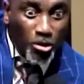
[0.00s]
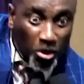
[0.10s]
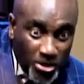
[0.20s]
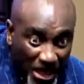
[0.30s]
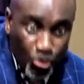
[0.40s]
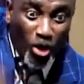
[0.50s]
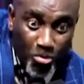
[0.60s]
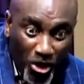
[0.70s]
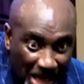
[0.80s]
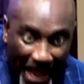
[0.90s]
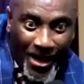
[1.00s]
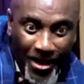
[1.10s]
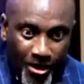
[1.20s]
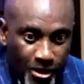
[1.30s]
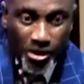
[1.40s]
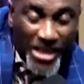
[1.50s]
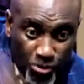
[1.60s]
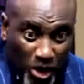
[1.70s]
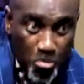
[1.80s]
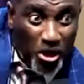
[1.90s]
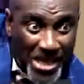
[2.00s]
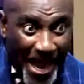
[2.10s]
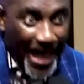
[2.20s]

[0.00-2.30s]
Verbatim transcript: must, this is what you must hear. This is what you must hear.